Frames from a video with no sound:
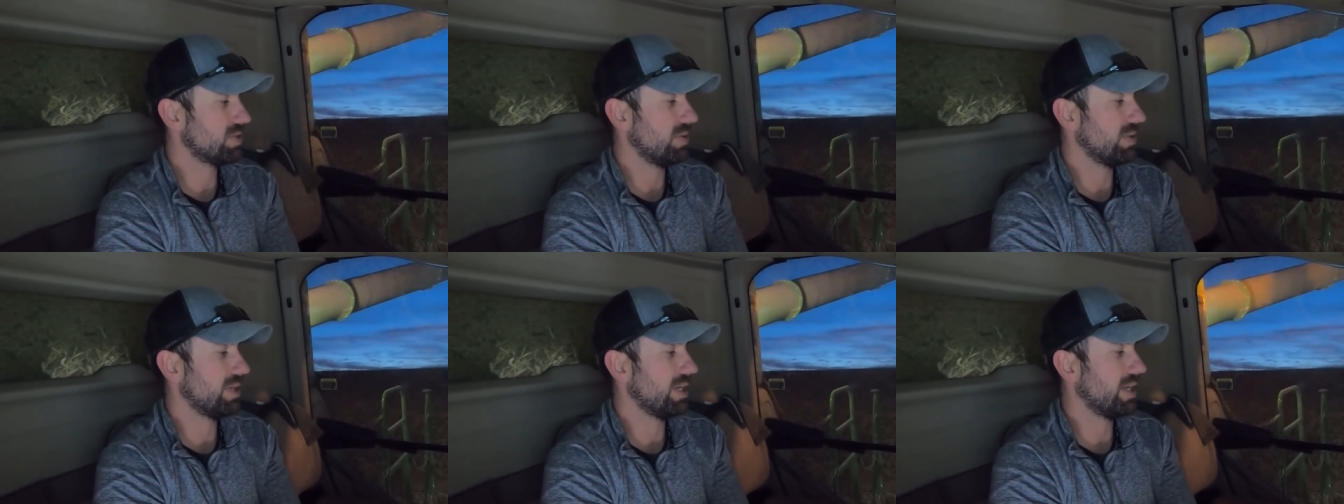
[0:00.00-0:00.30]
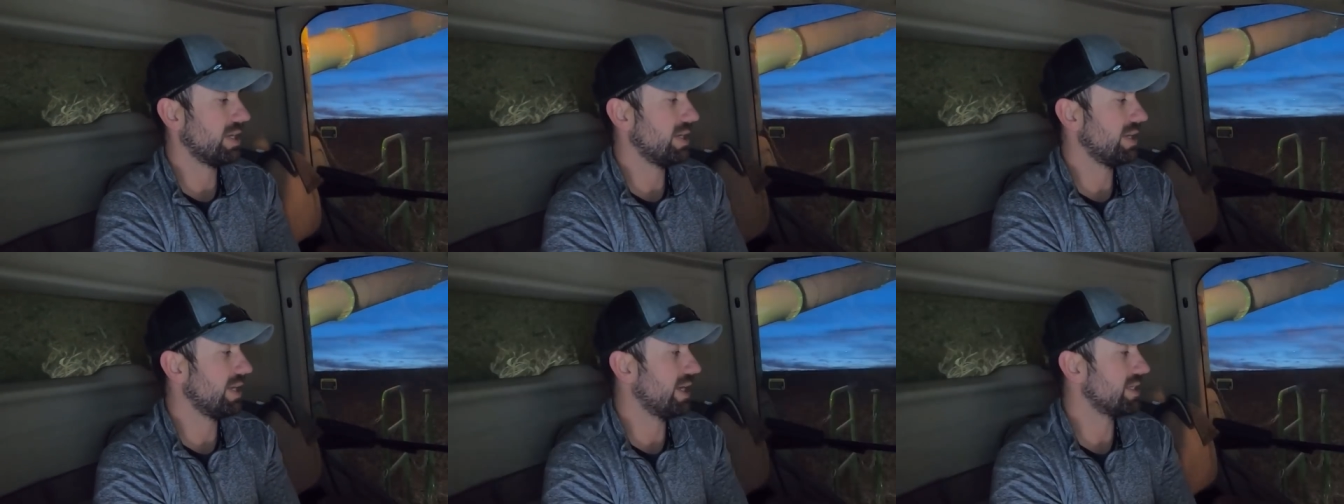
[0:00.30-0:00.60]

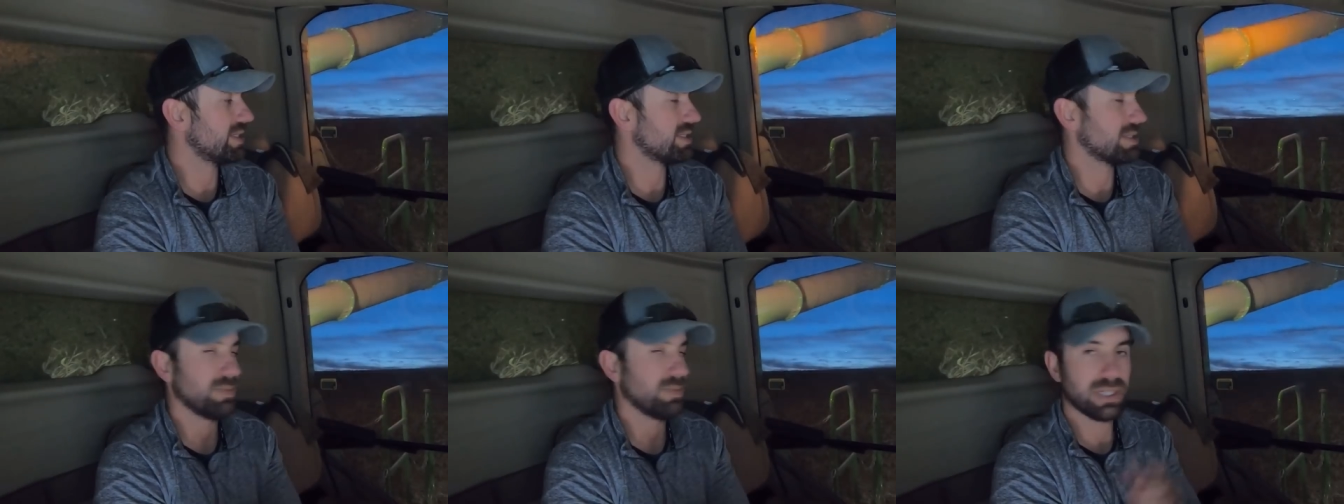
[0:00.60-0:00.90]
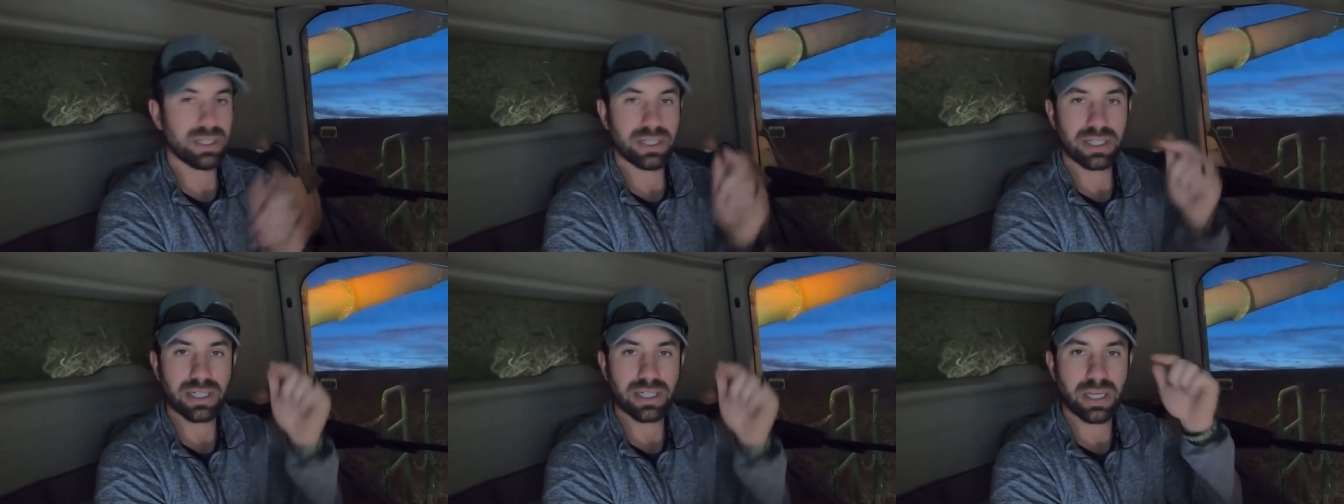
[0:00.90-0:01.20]
ahead and ask them
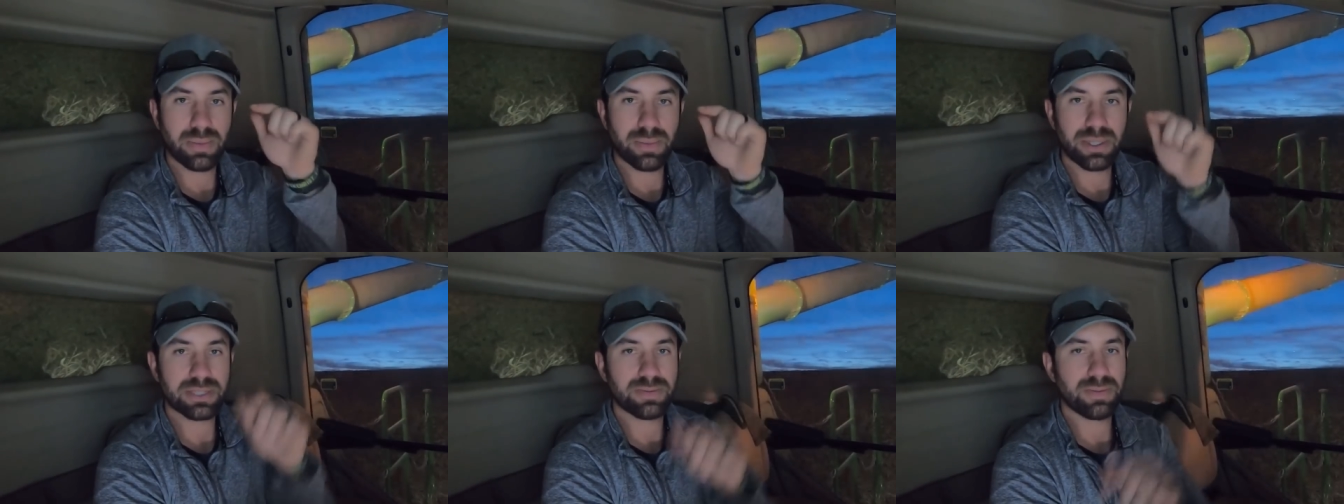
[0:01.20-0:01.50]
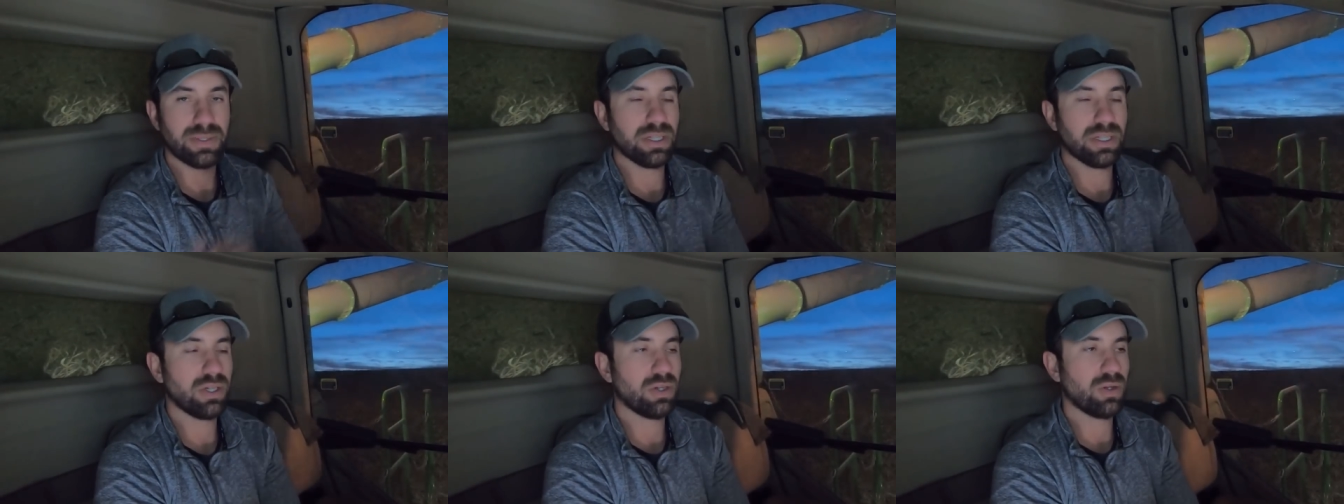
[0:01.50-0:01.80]
in the comments
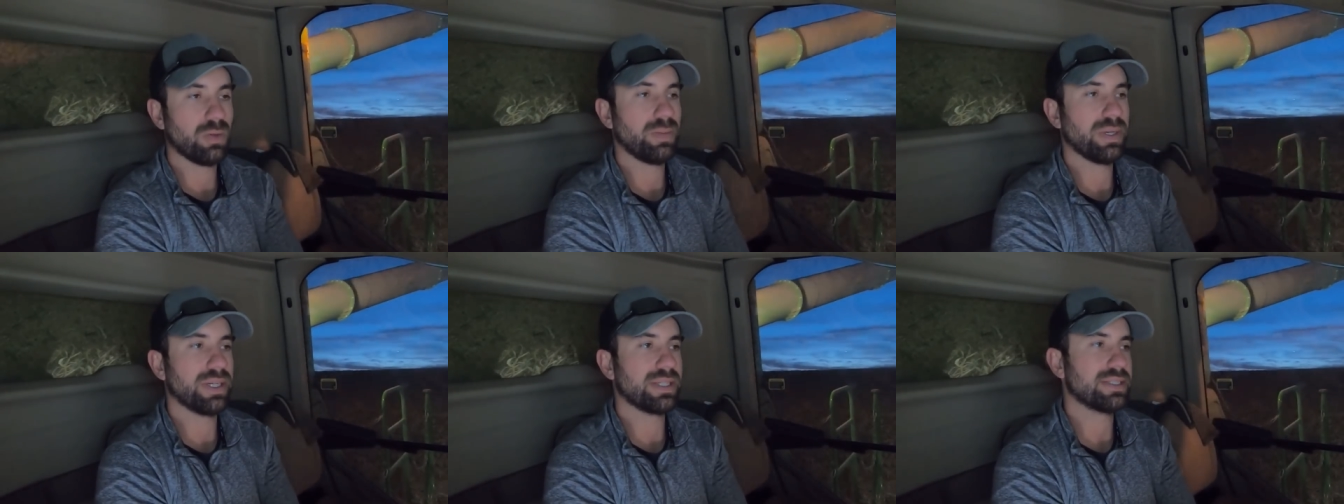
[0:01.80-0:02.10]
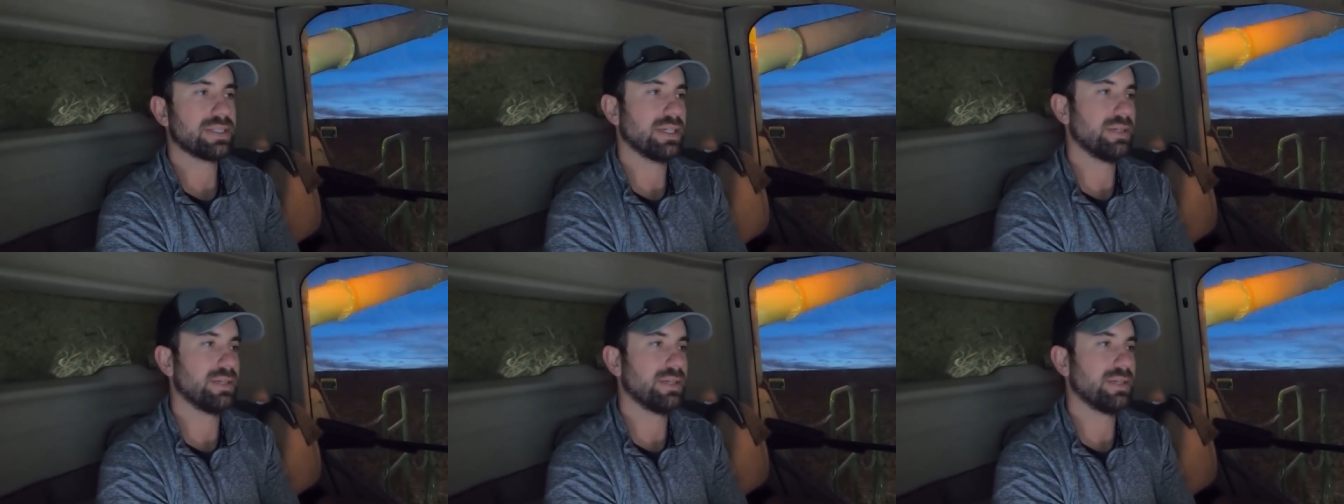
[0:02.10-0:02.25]
below. But